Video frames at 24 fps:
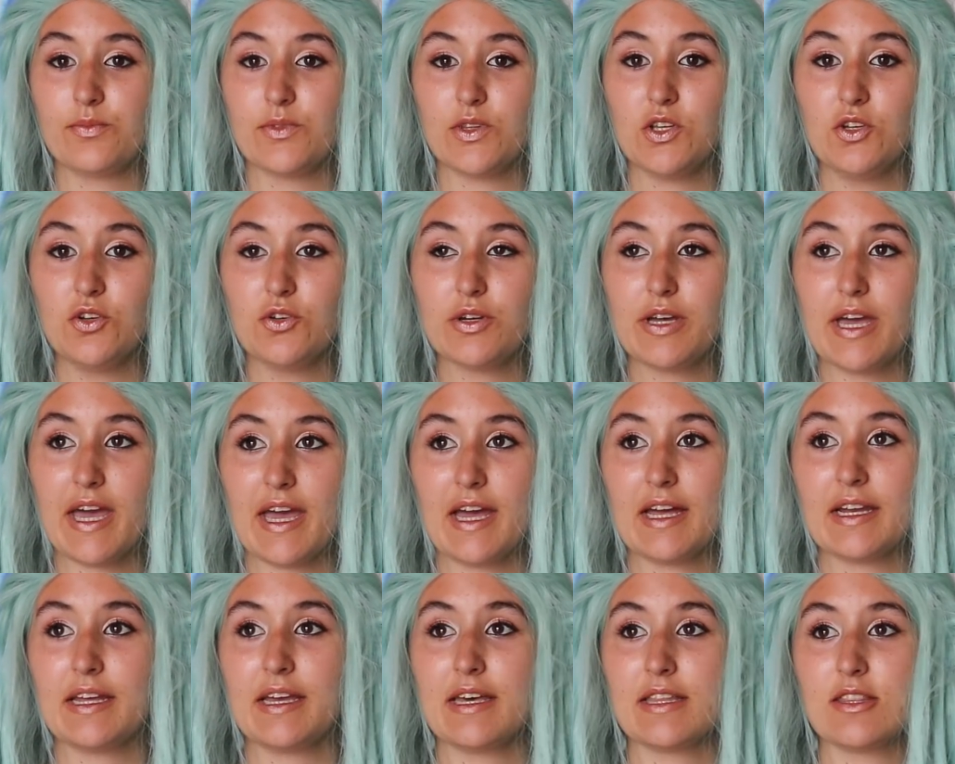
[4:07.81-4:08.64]
You
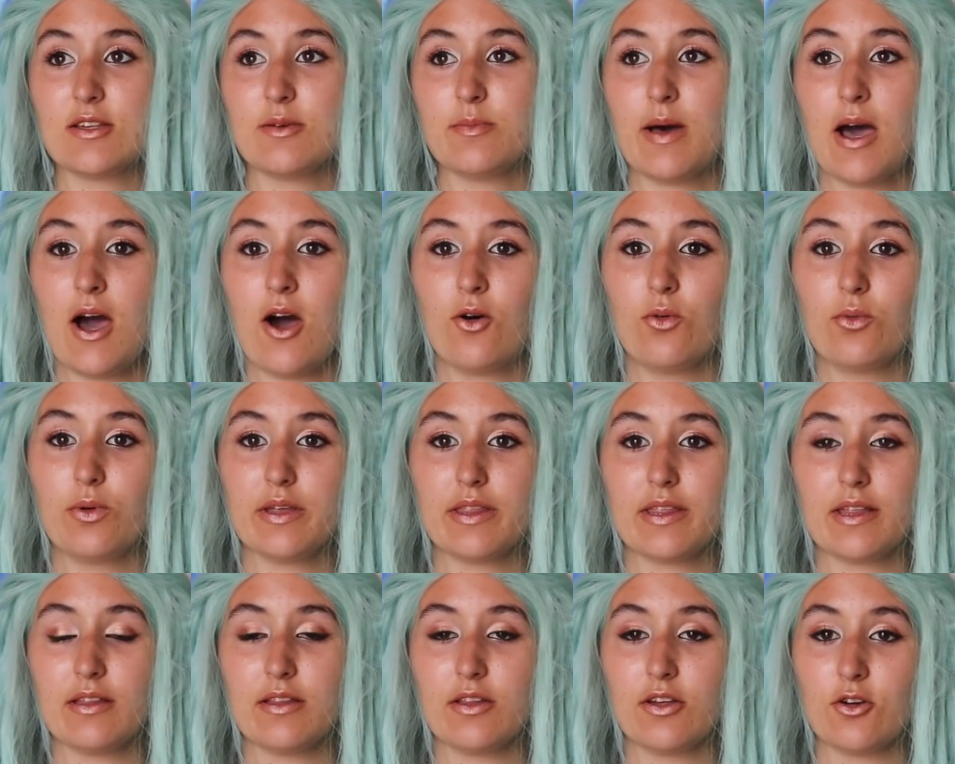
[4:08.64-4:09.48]
can get them out
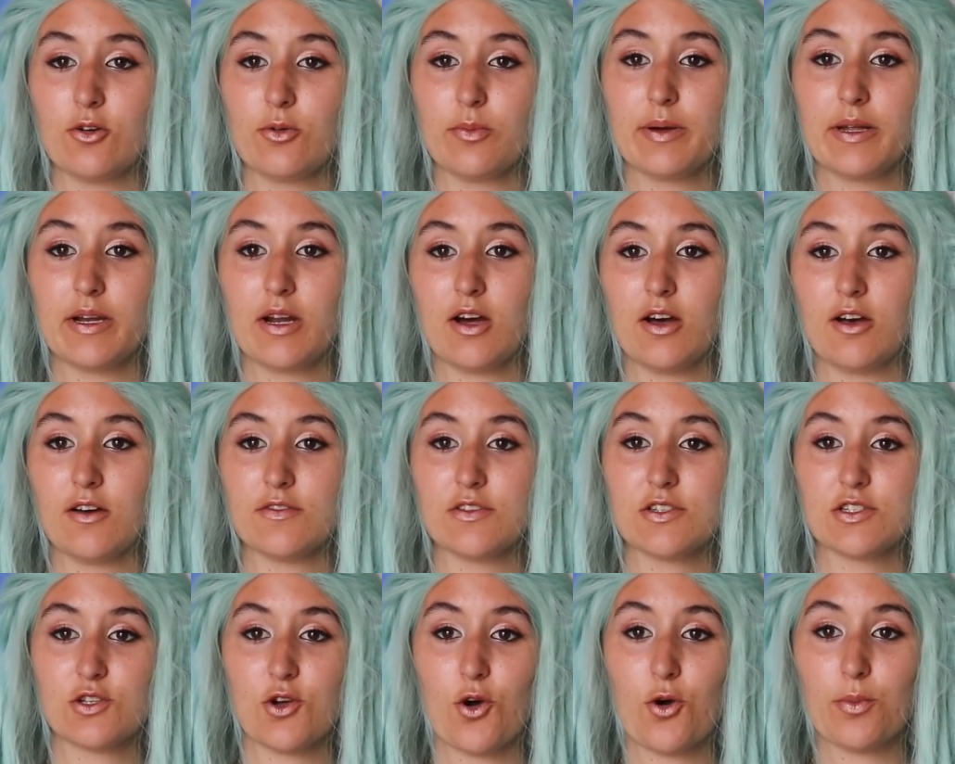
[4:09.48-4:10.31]
with a little bit
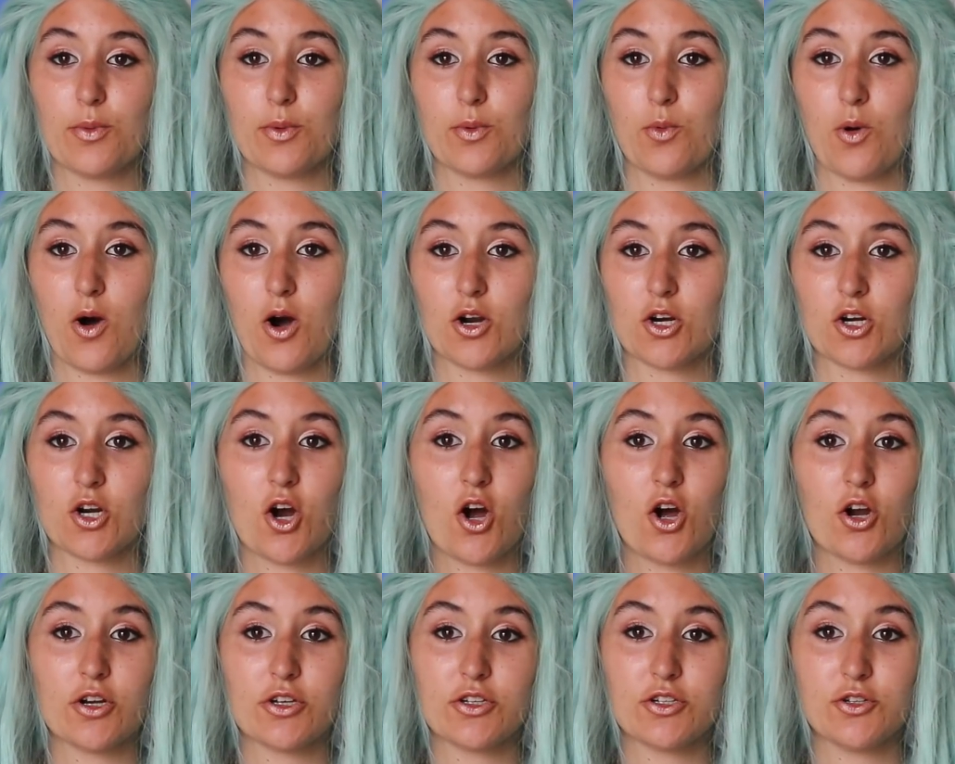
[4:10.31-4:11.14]
of soap and water
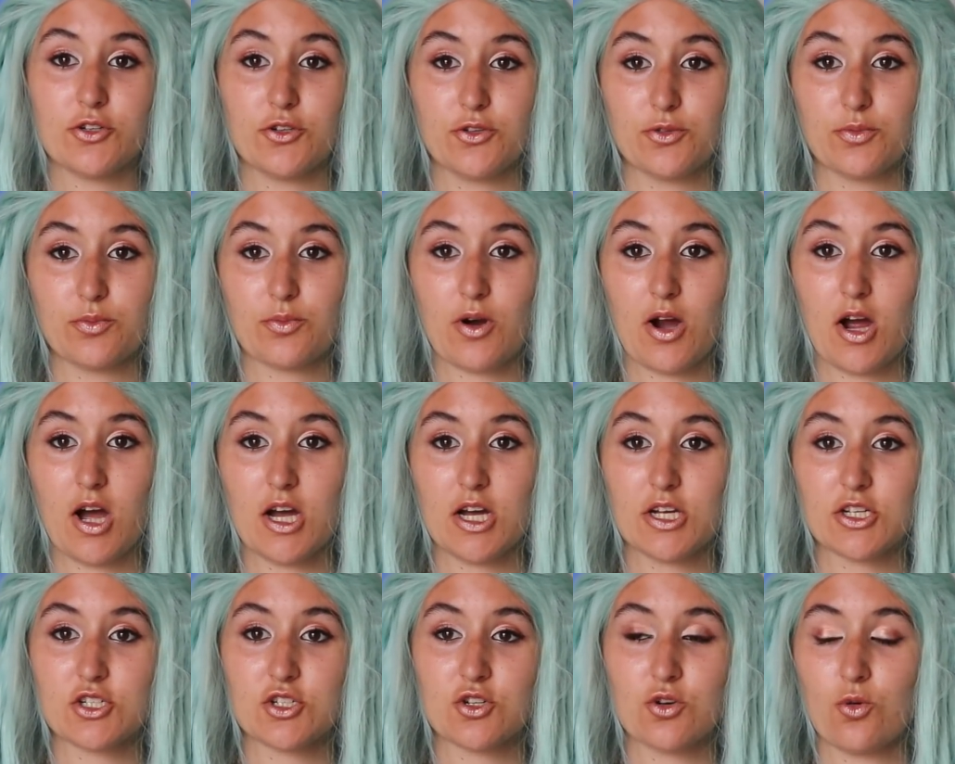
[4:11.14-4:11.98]
on a
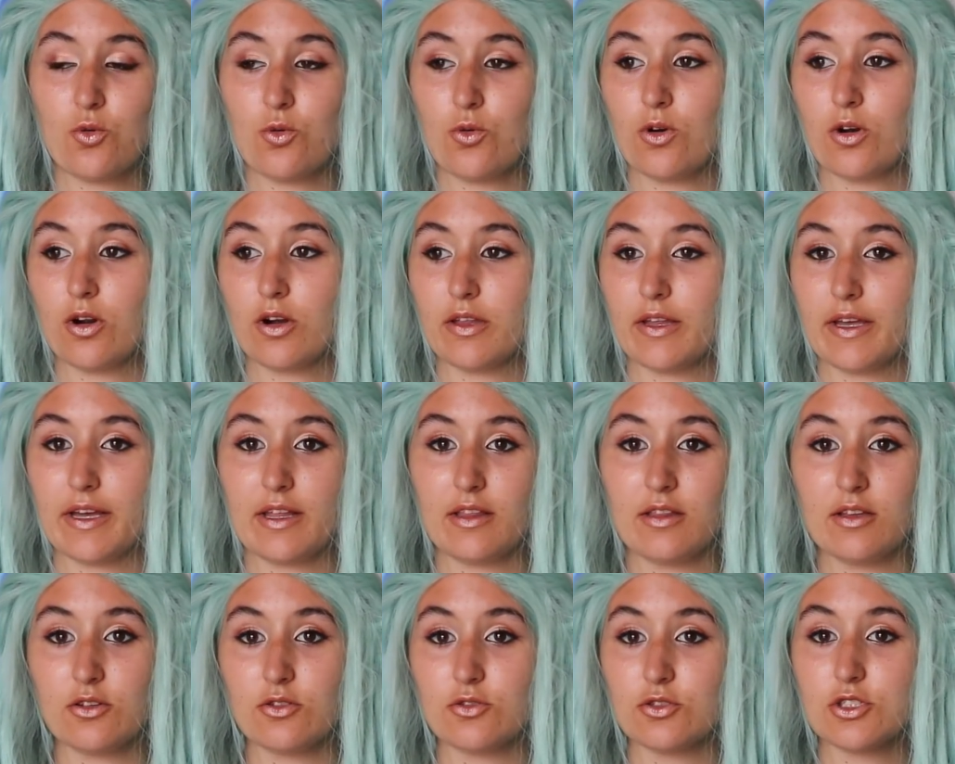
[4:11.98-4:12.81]
toothbrush or like
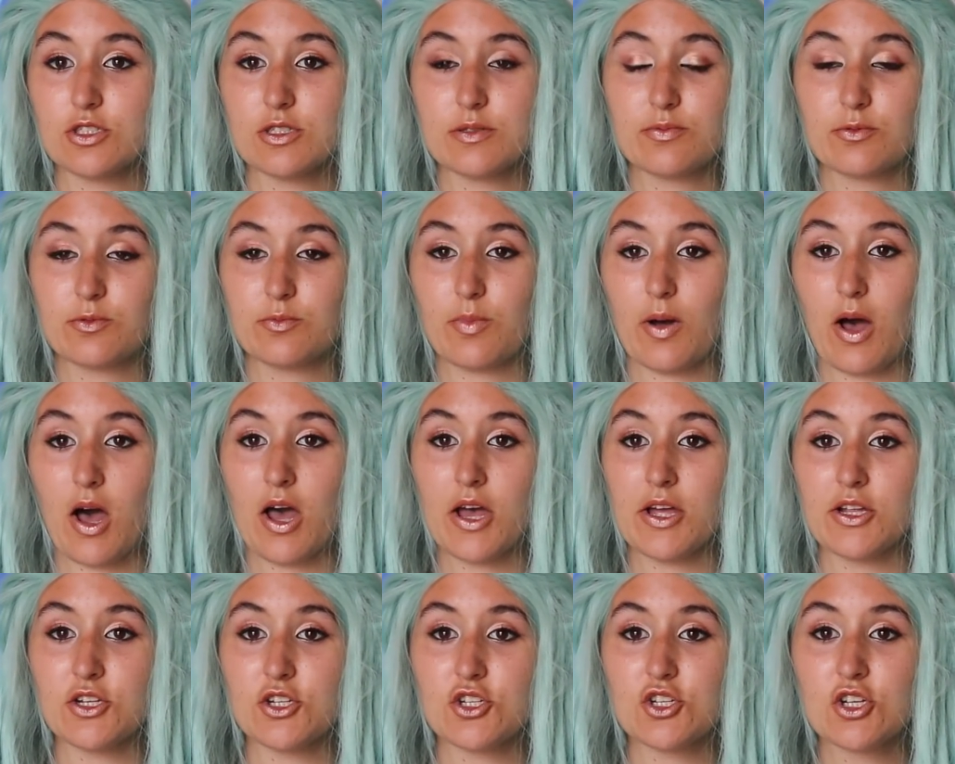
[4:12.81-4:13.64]
a little
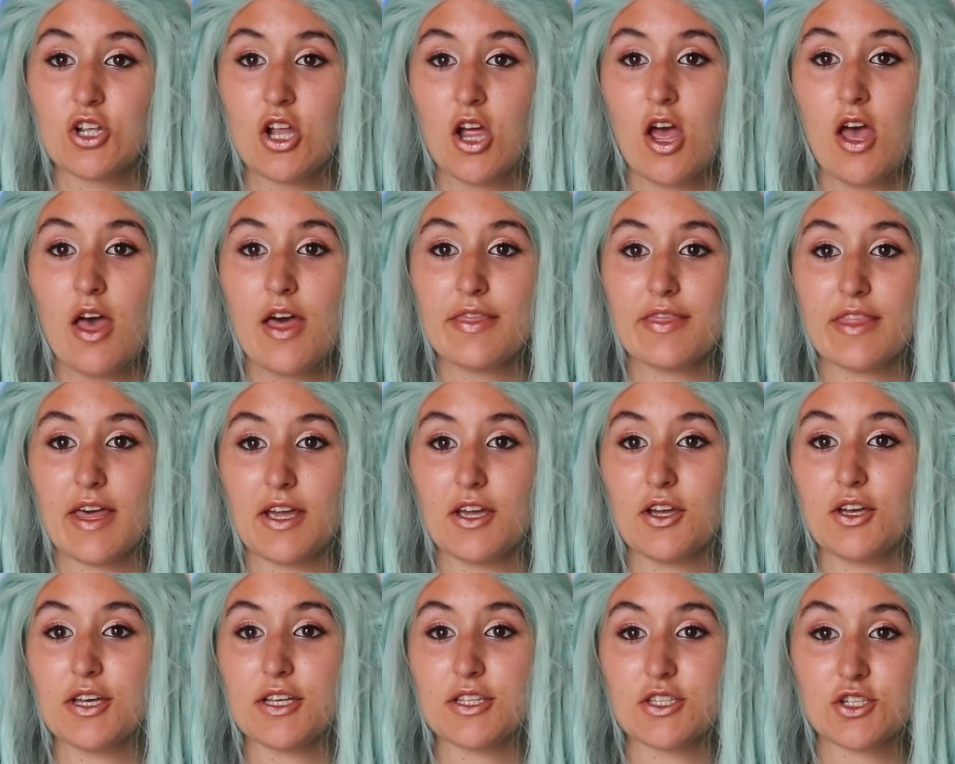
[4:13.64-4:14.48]
sponge
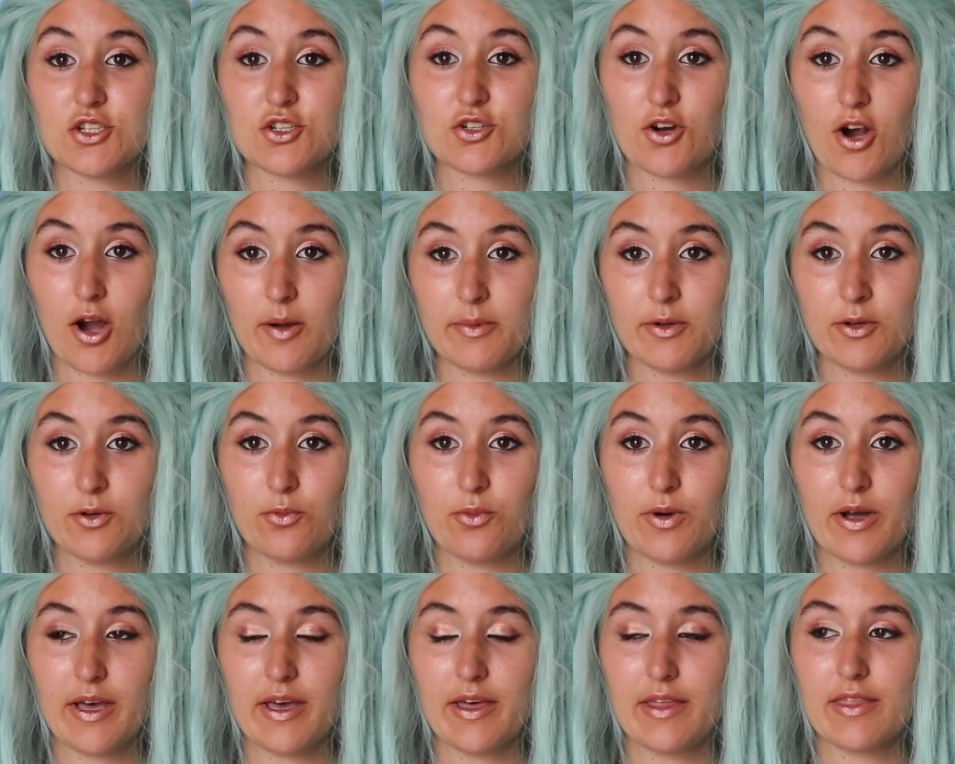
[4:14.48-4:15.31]
that you can scrub
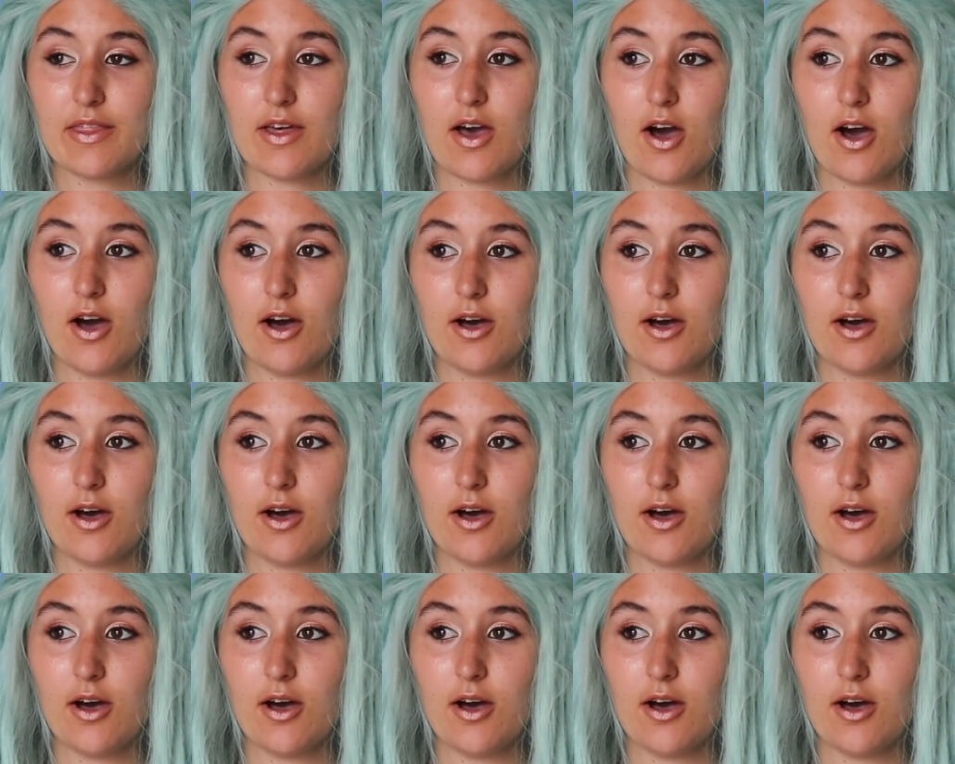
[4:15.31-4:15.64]
it with.